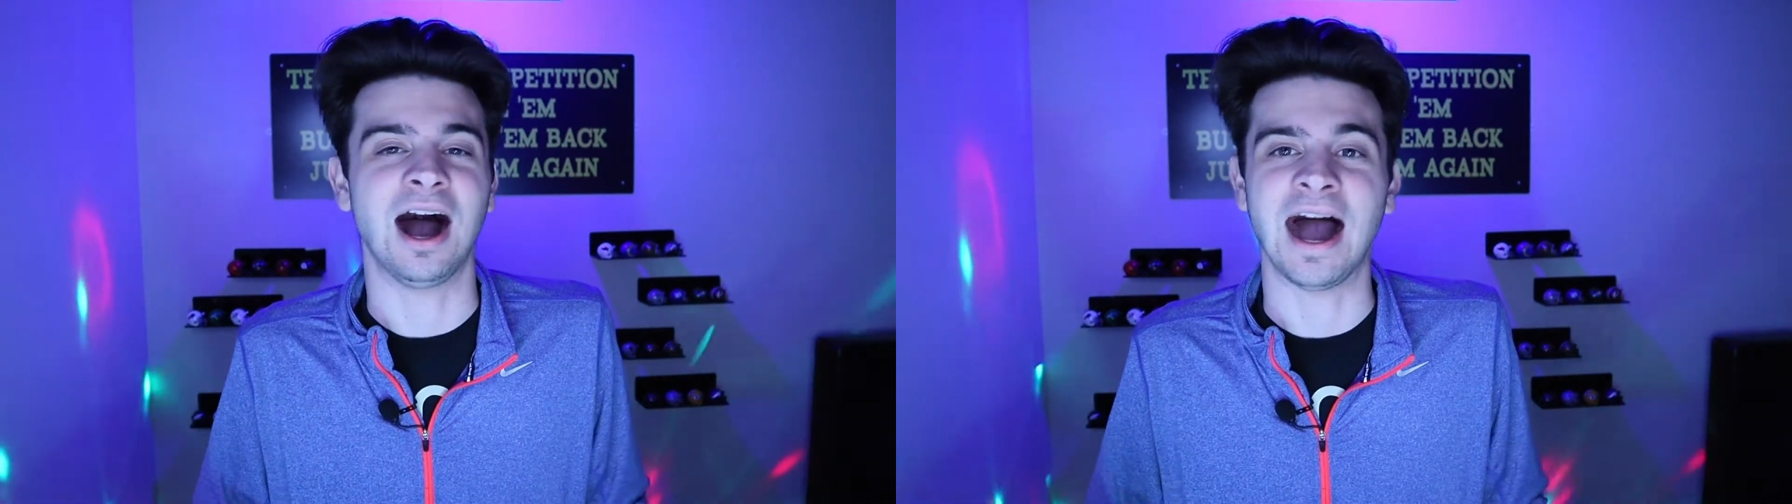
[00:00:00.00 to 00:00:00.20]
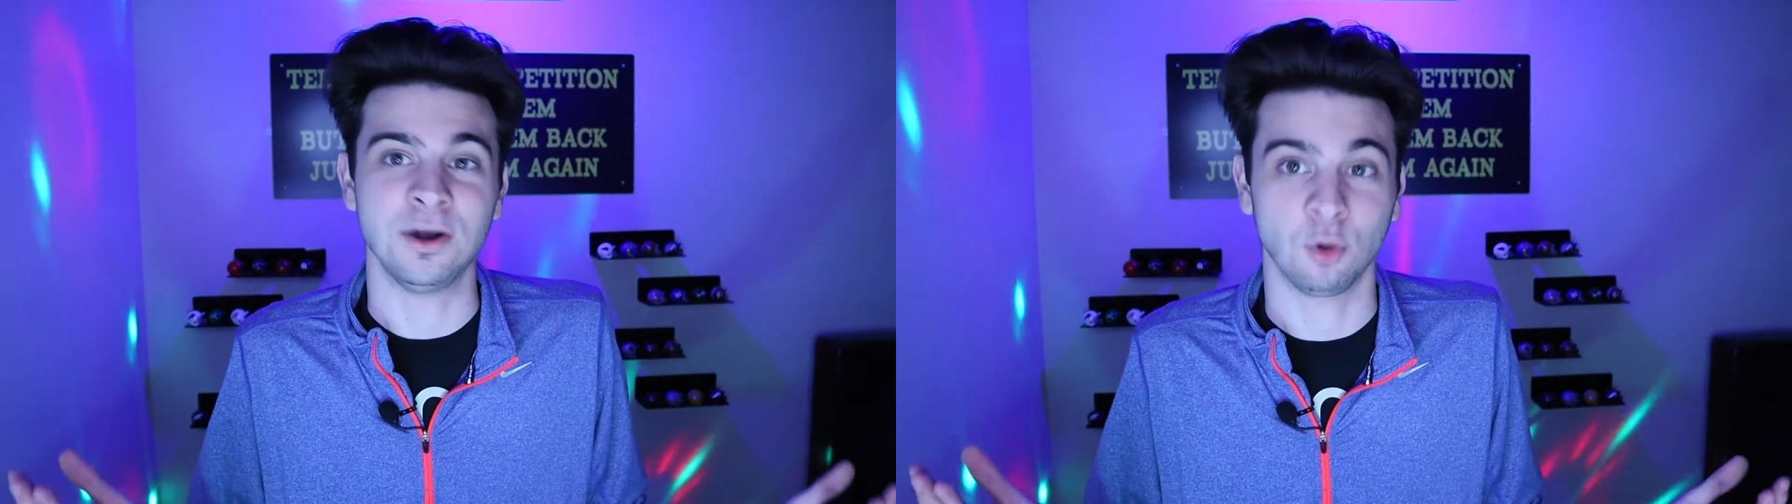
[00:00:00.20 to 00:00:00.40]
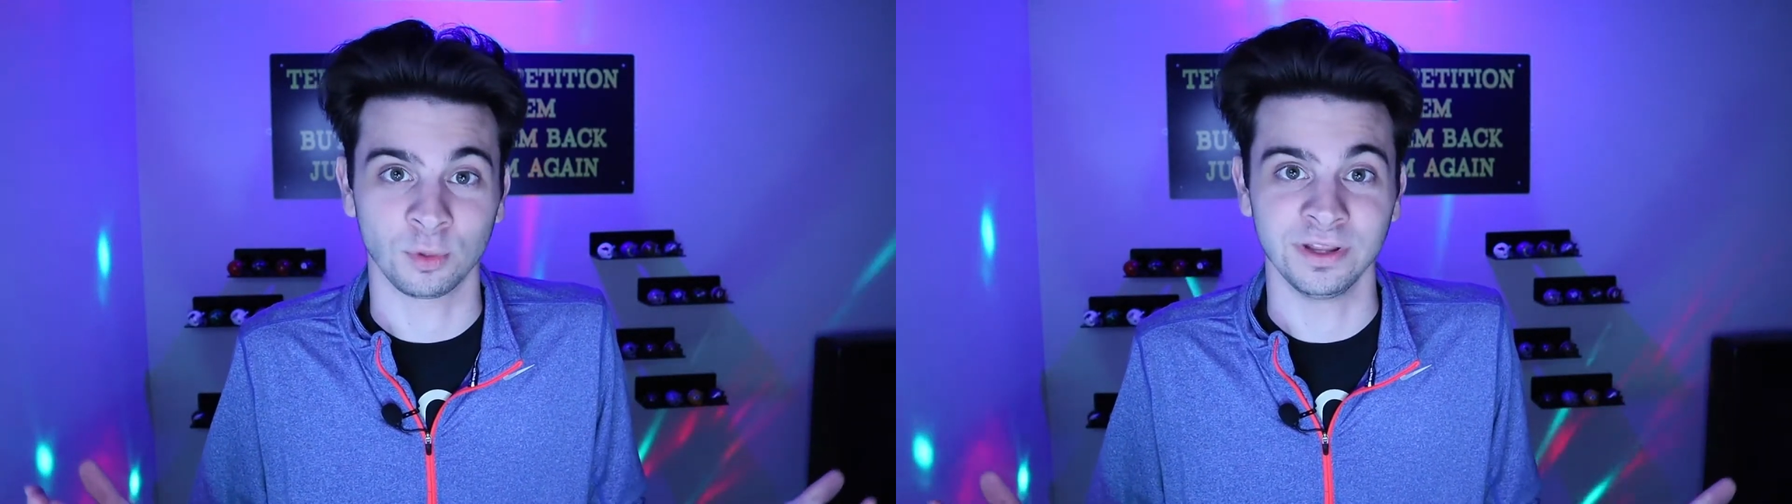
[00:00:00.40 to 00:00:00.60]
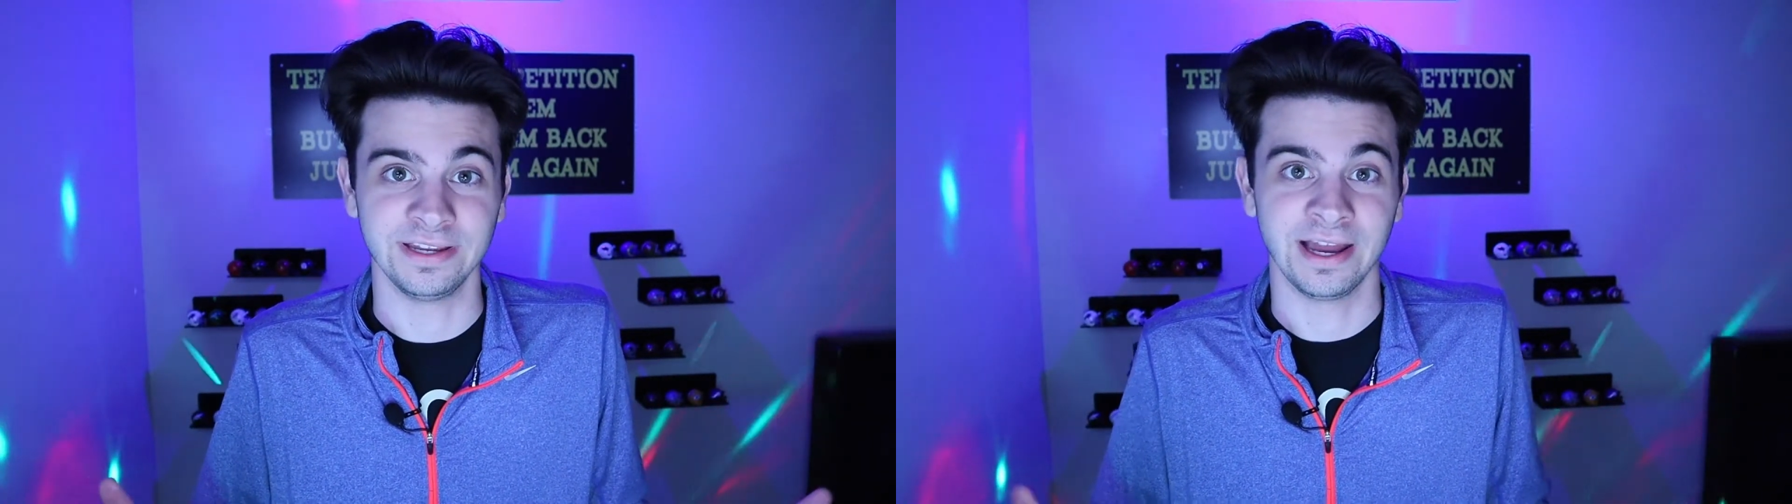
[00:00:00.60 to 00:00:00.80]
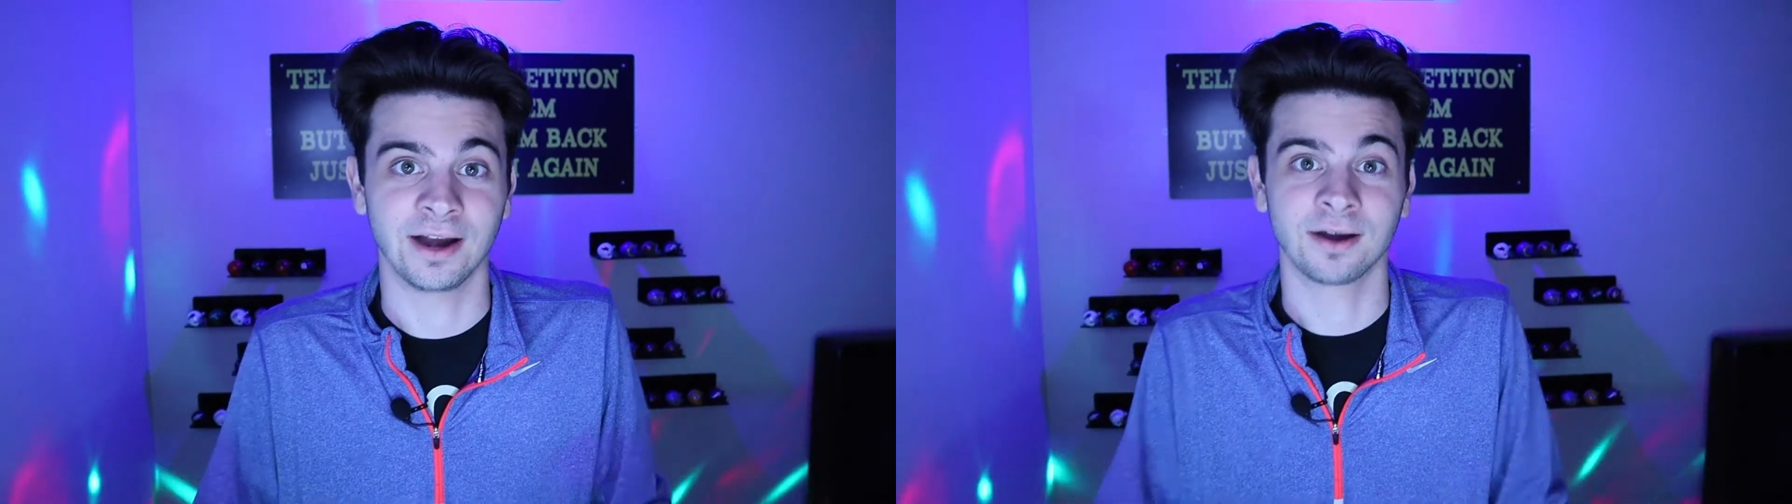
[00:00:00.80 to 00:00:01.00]
I don't really
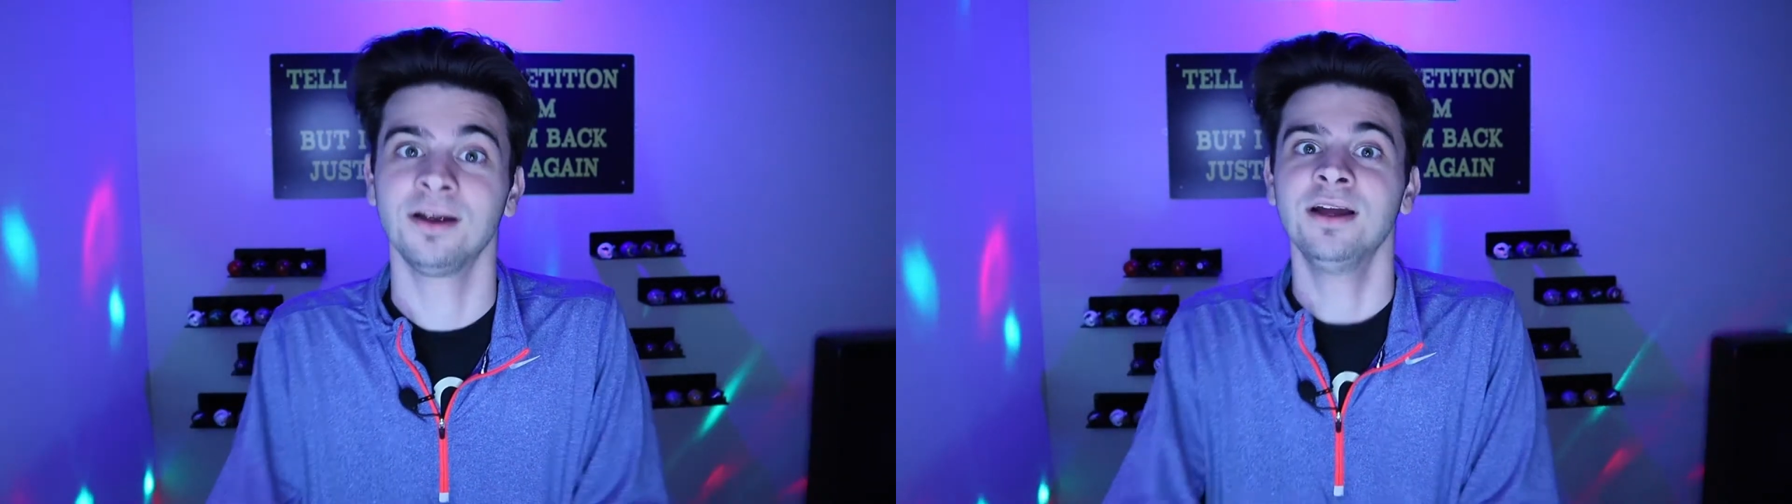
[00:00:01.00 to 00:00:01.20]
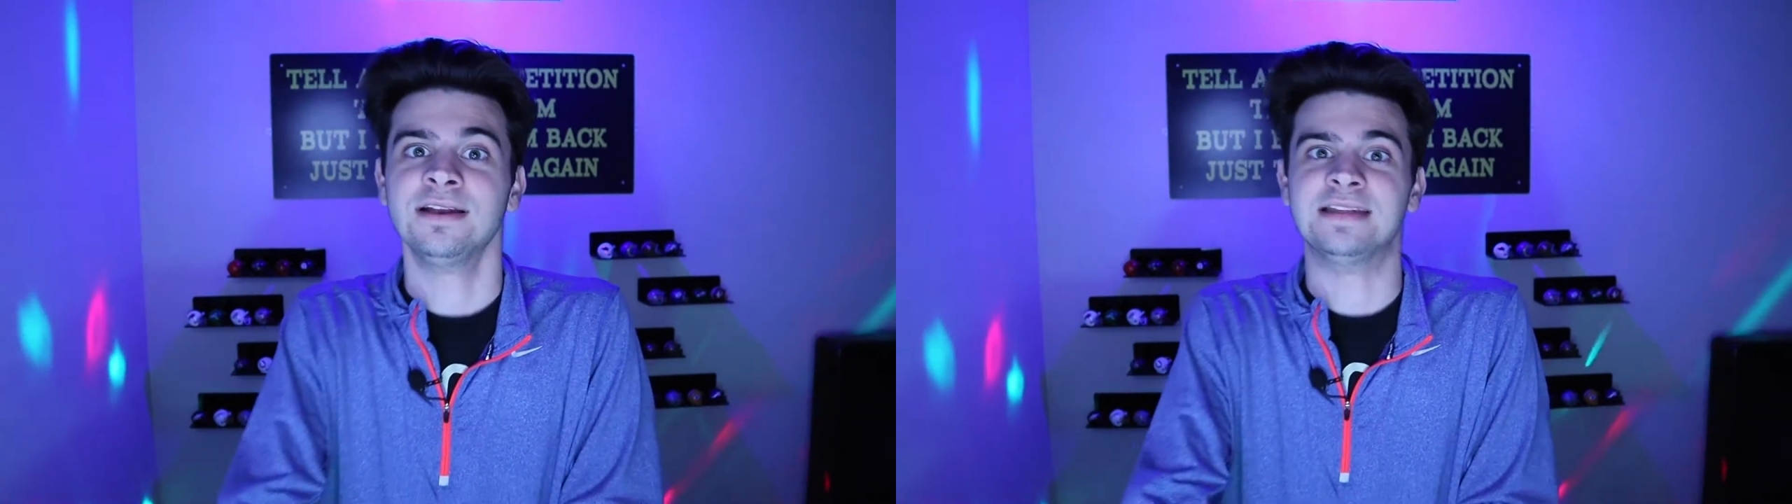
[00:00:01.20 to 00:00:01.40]
care.